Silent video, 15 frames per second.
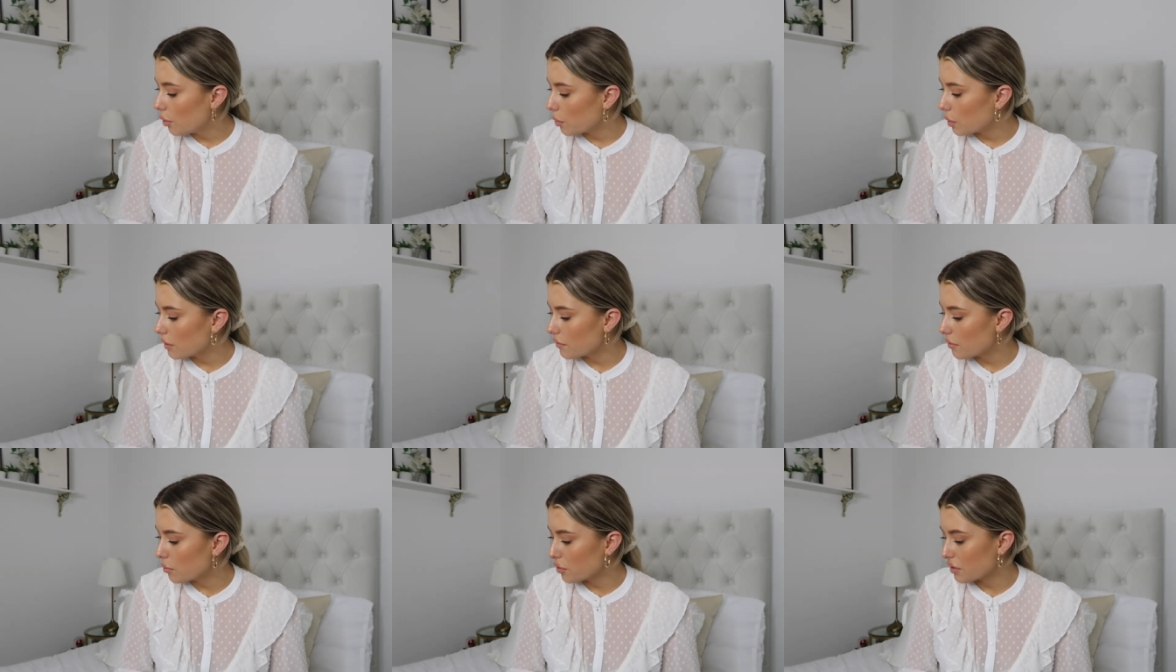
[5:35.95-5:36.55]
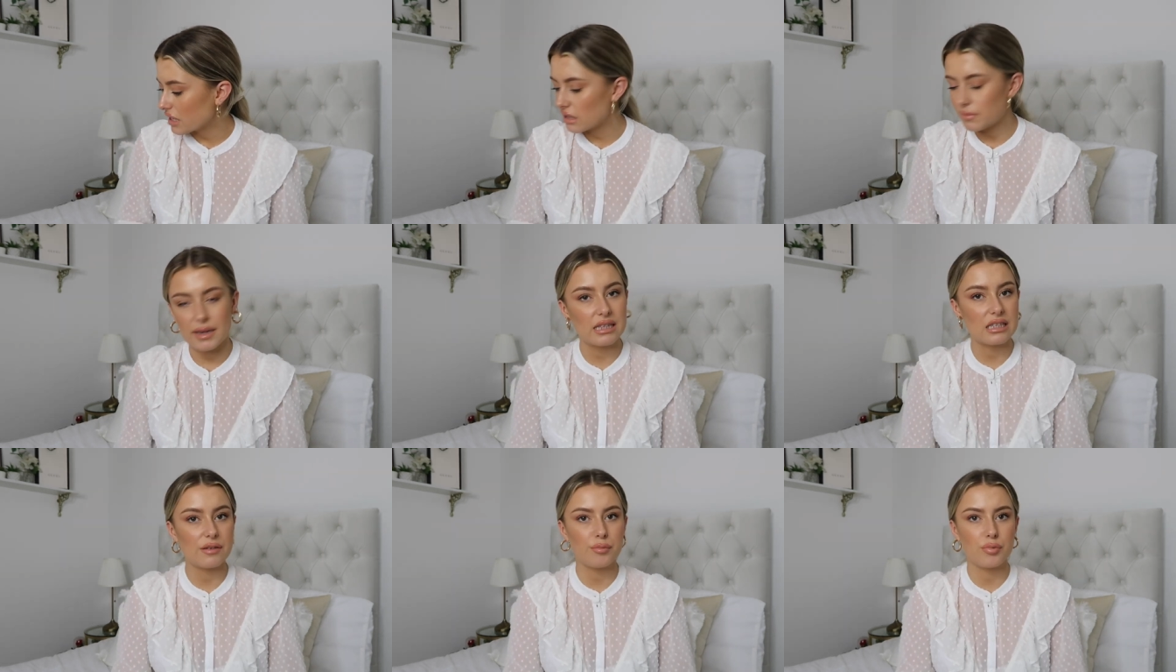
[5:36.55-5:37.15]
one of the more
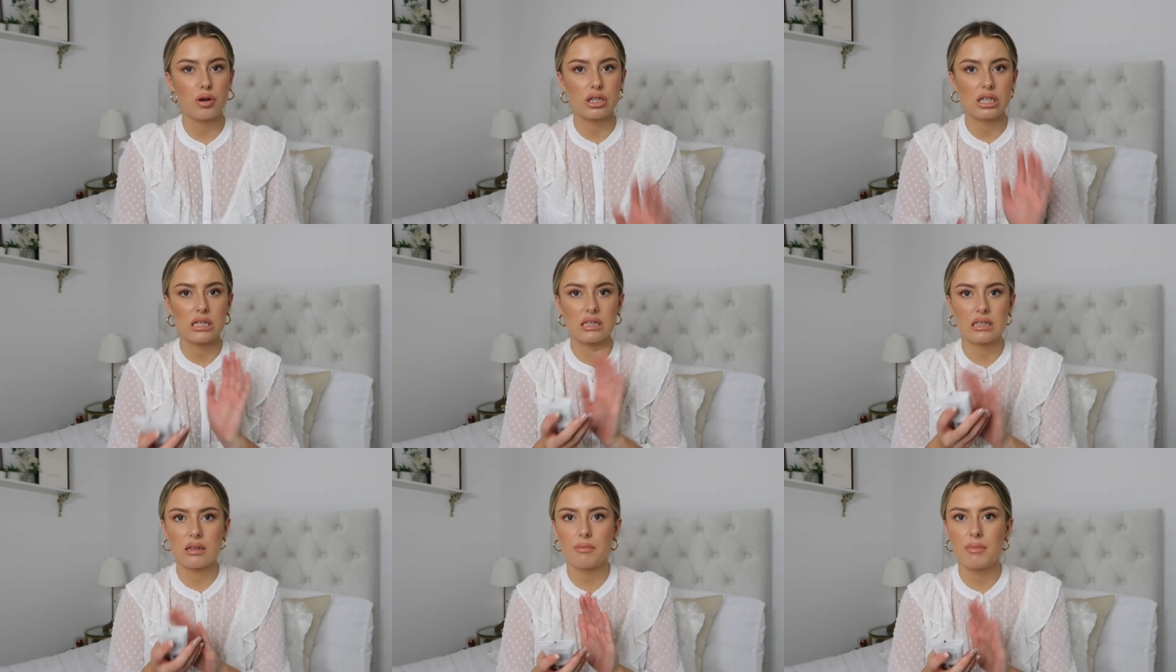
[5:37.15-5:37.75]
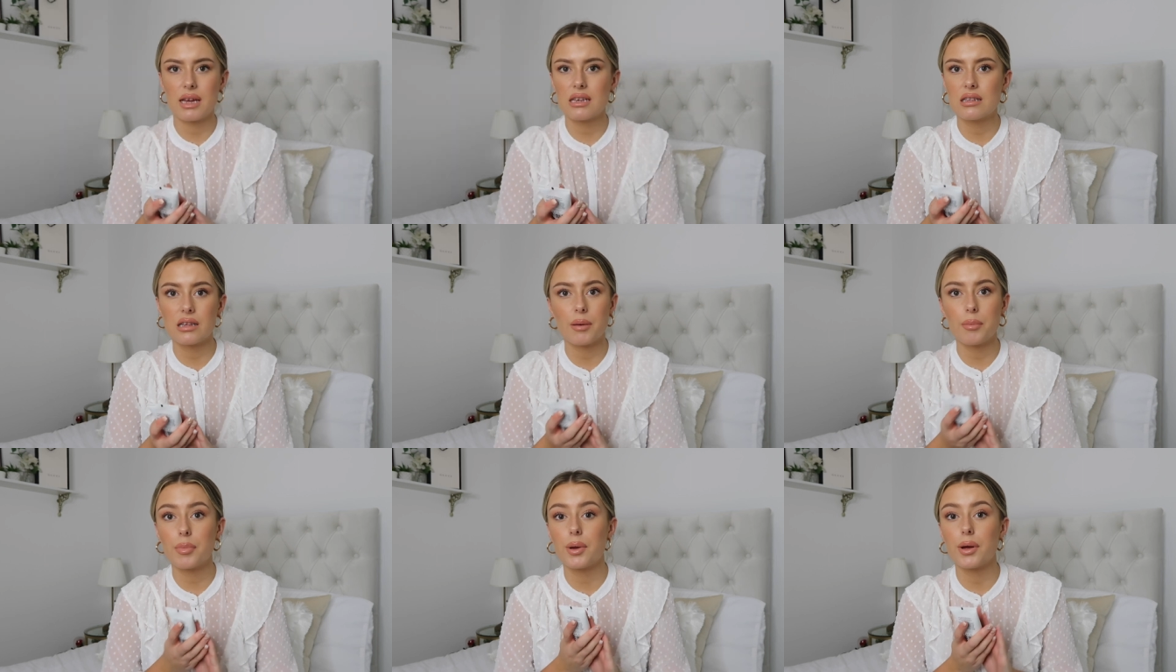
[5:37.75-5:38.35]
expensive products that makes
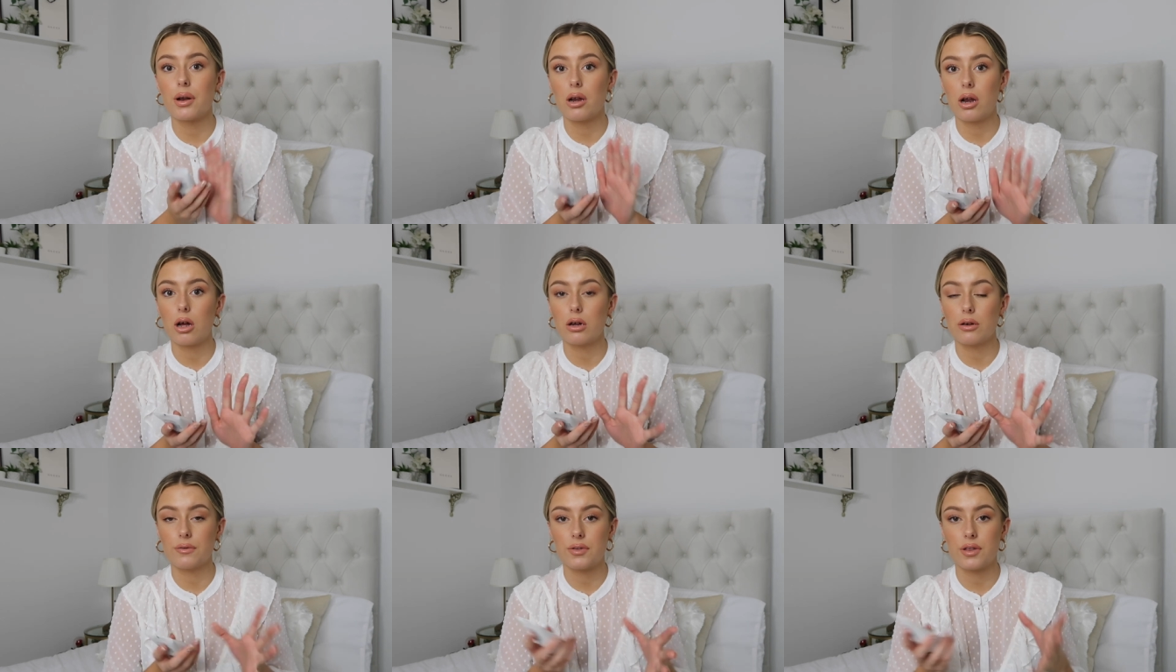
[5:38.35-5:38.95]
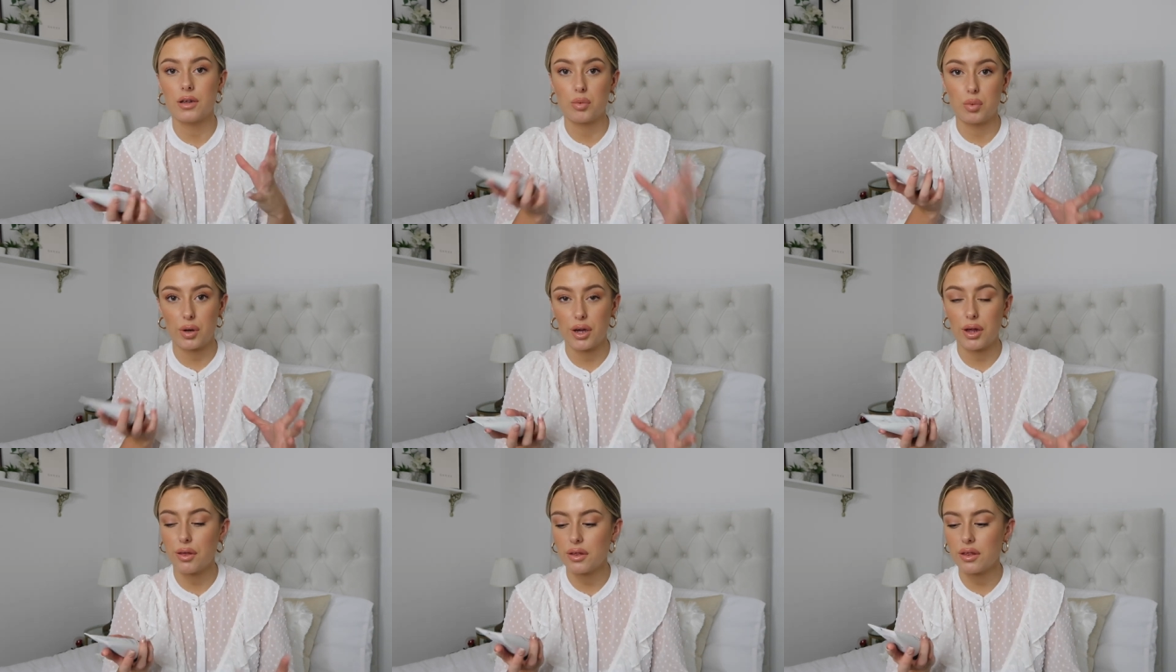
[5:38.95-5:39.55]
up a lot of the
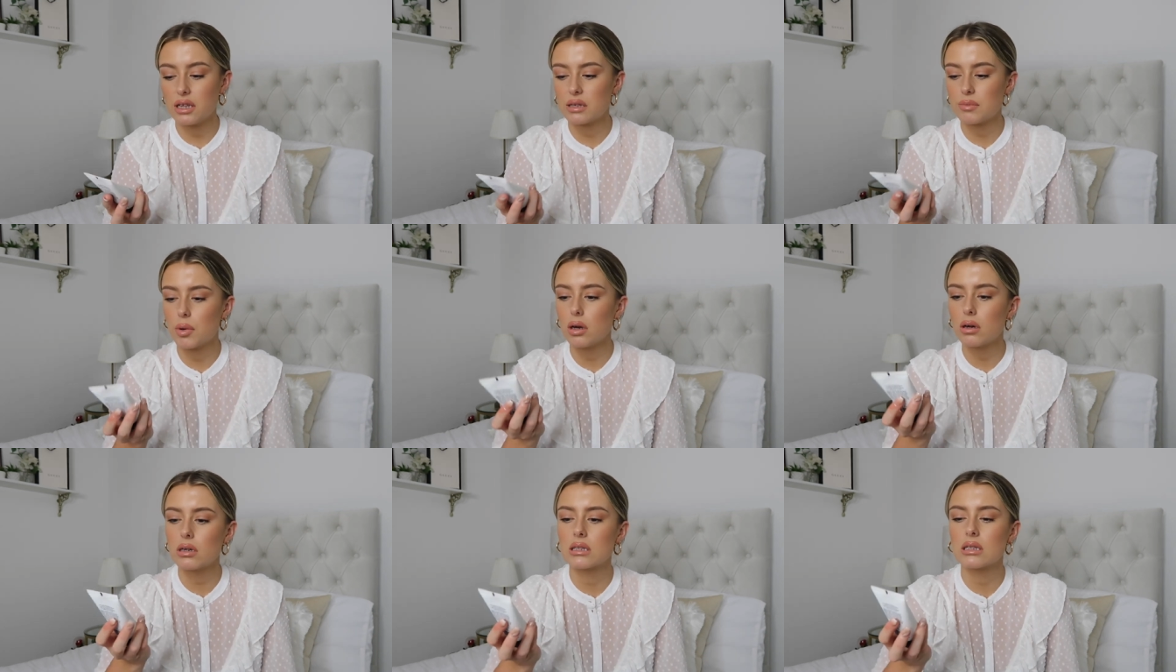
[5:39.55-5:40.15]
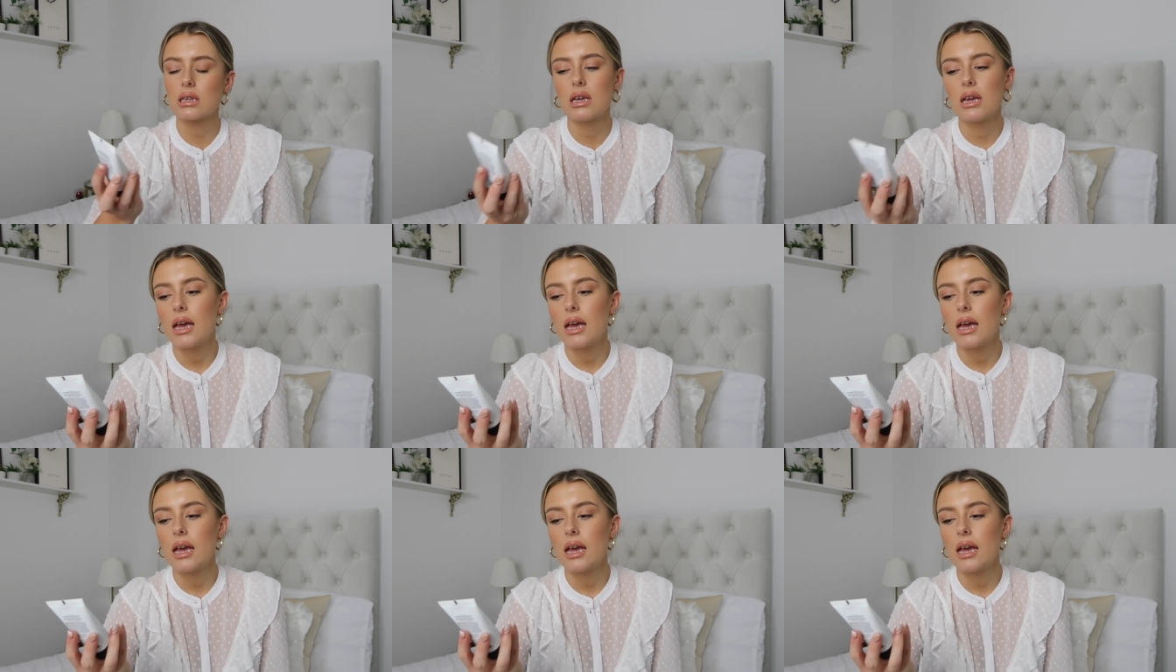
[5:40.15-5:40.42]
worth in this box.